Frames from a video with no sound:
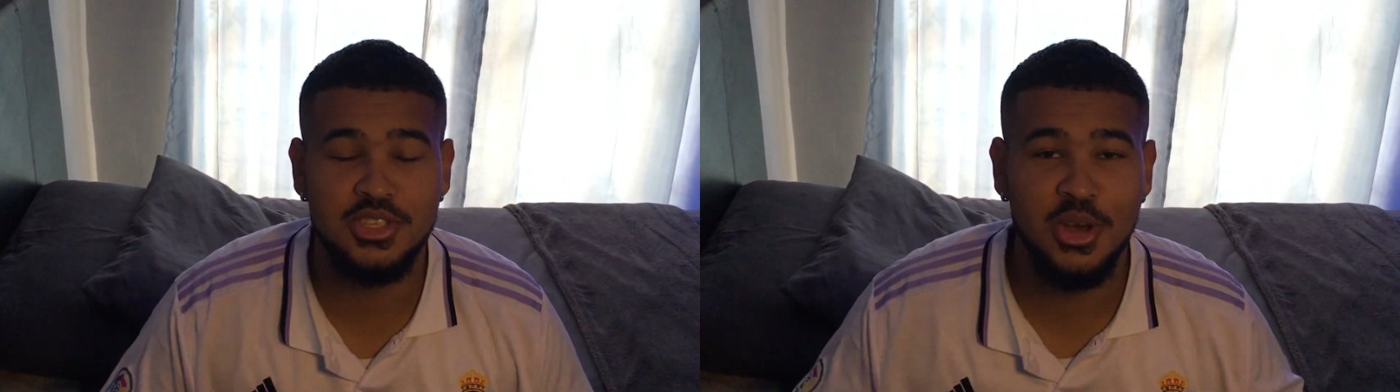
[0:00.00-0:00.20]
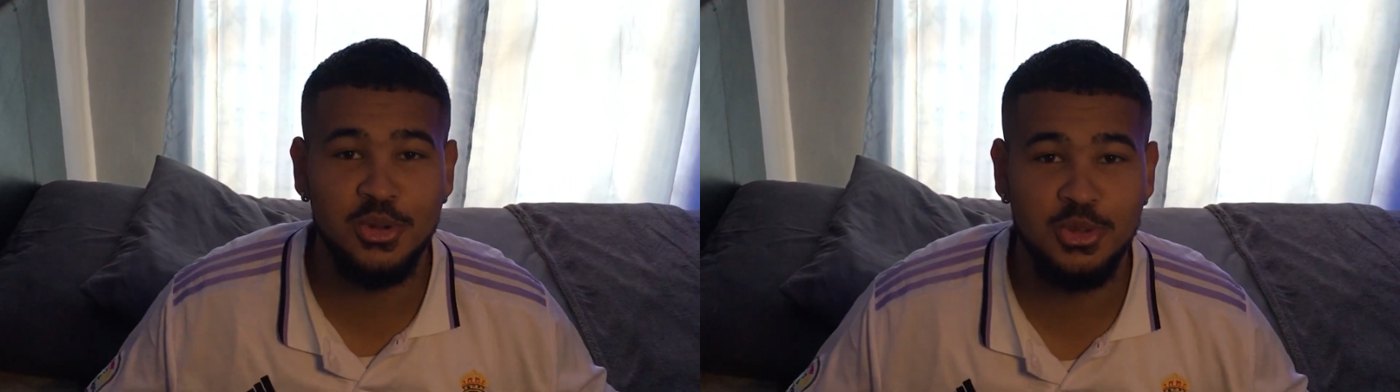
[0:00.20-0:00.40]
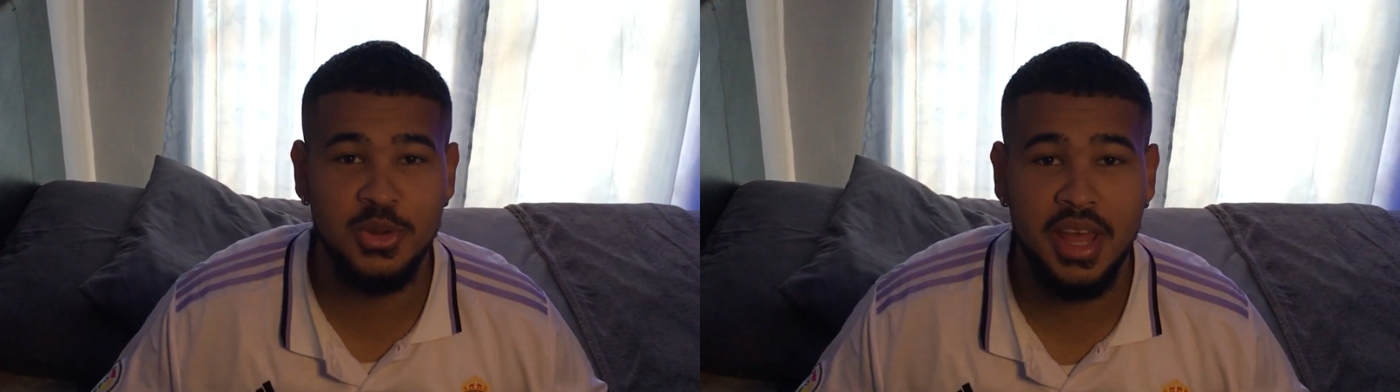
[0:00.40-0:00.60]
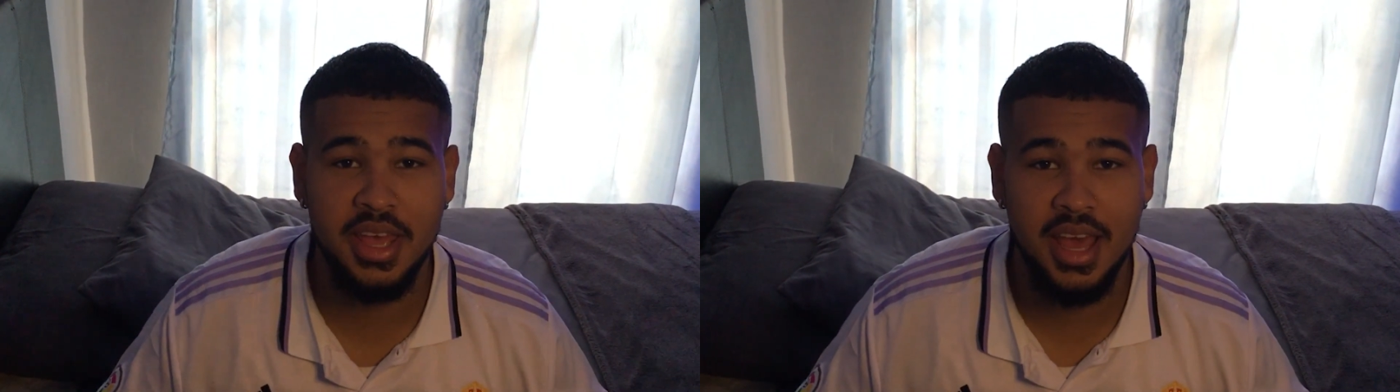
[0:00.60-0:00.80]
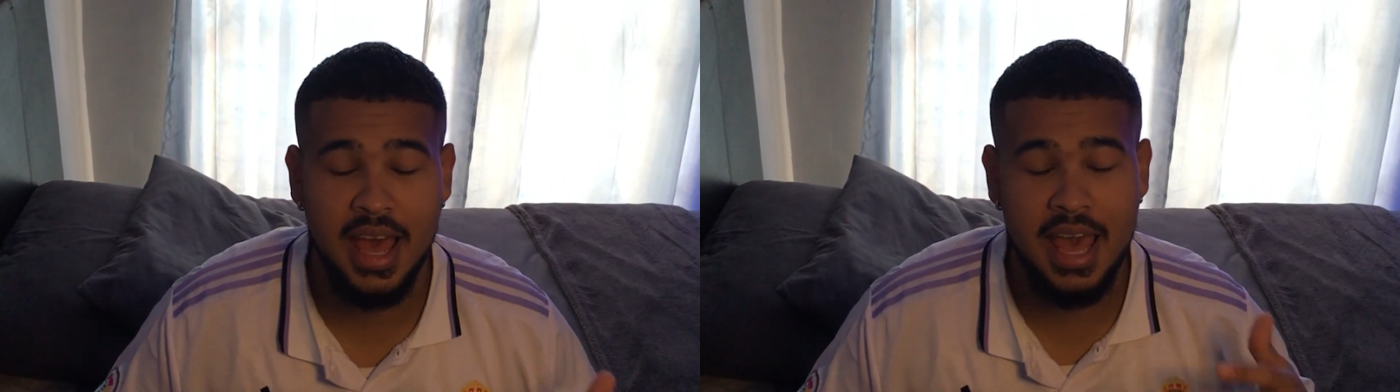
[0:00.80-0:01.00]
so
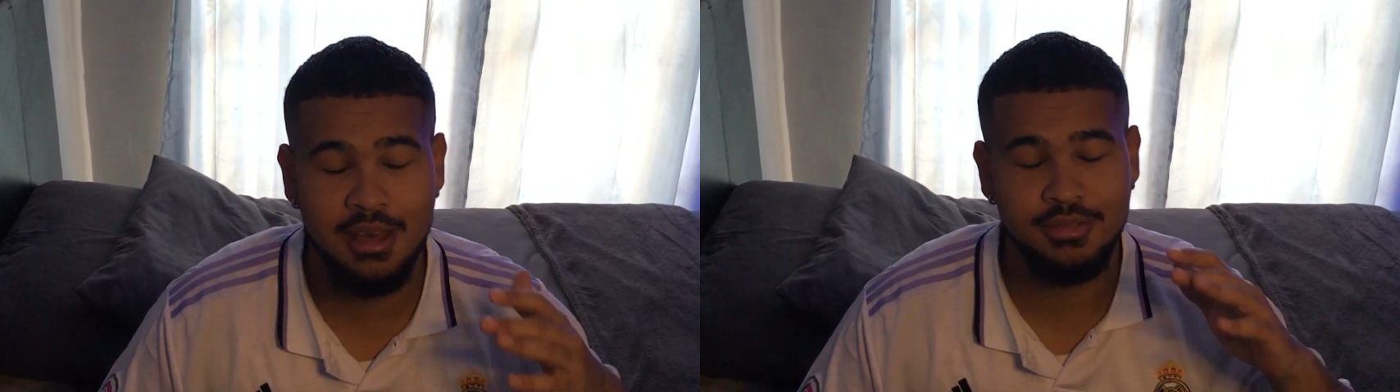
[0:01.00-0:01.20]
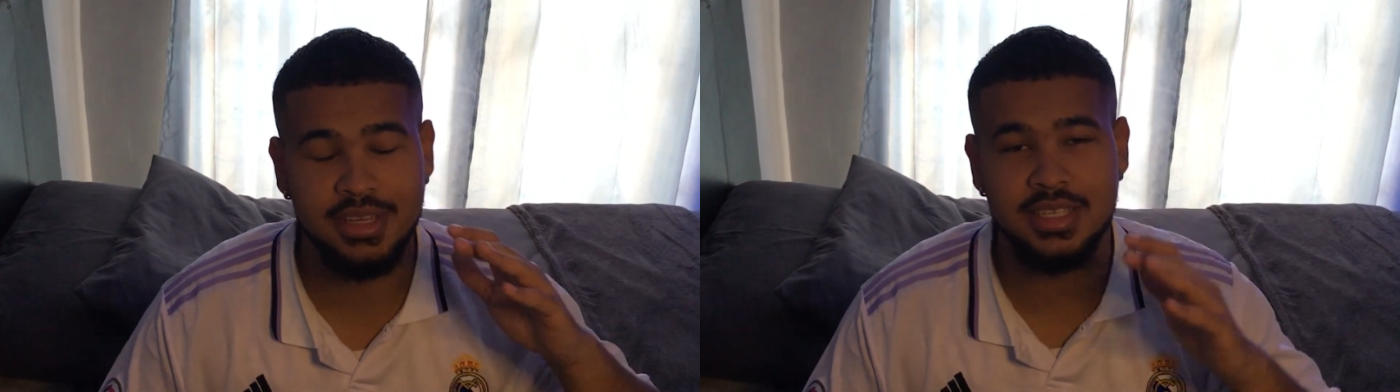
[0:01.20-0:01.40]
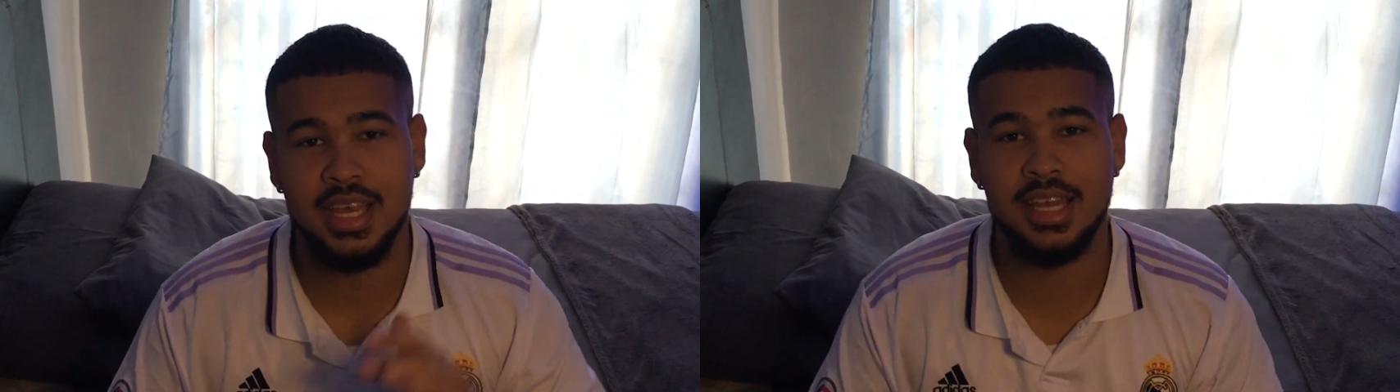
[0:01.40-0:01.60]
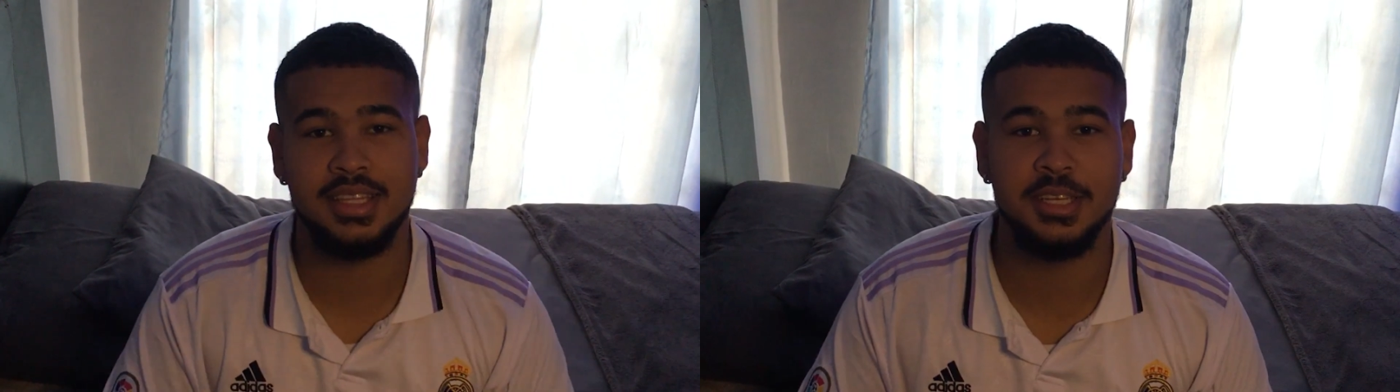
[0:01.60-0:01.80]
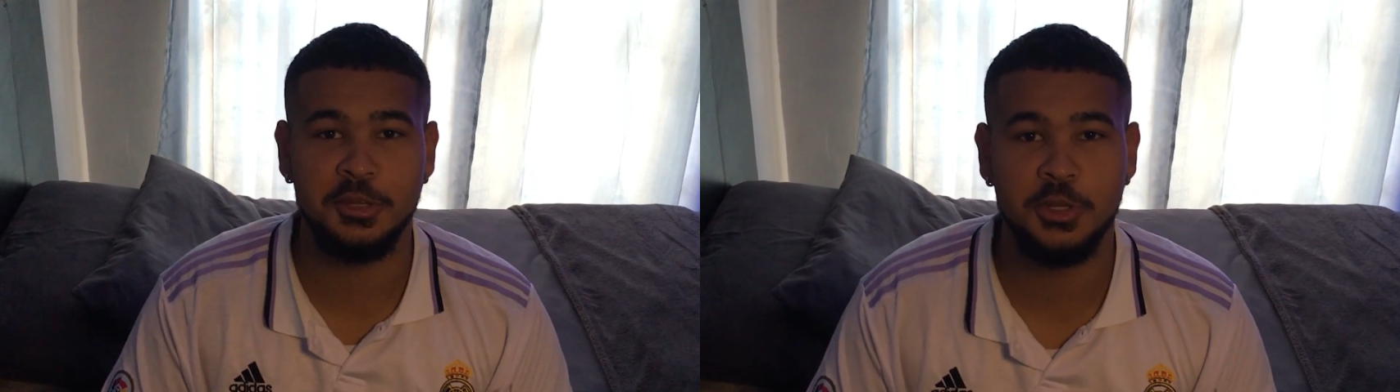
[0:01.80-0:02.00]
today I have
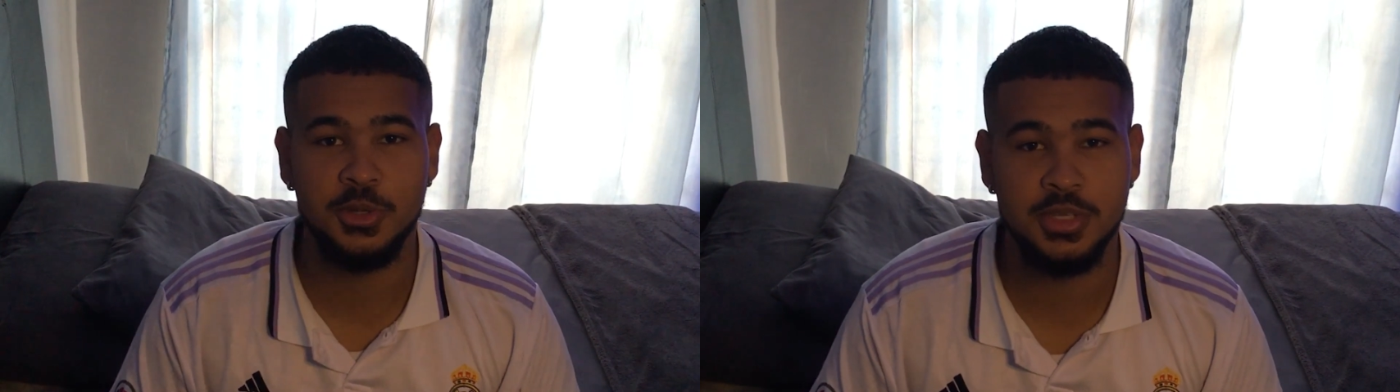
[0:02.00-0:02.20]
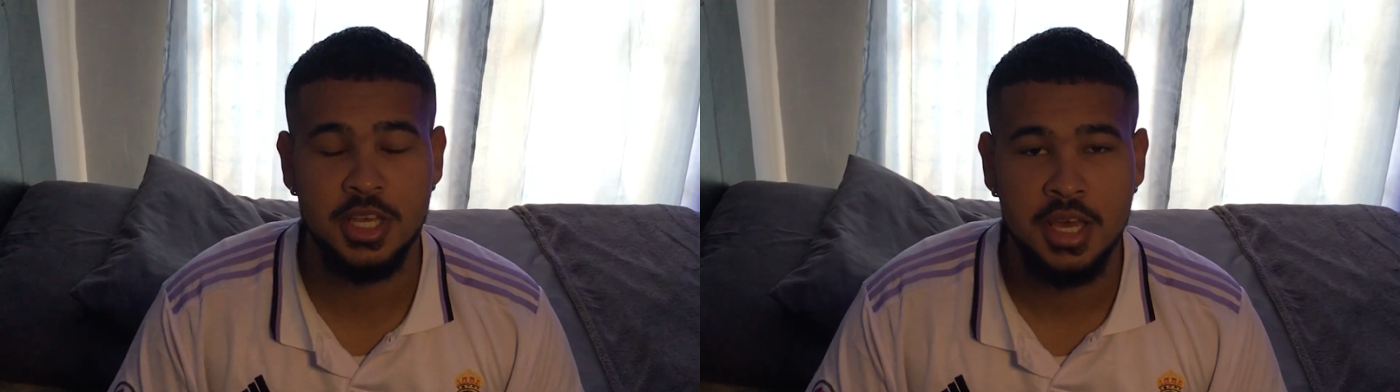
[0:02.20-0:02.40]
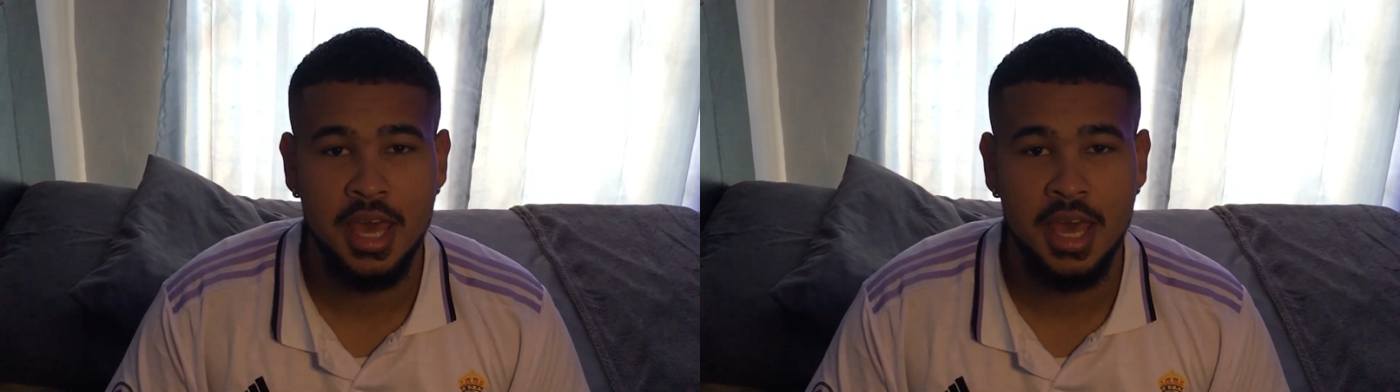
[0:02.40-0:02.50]
exciting news,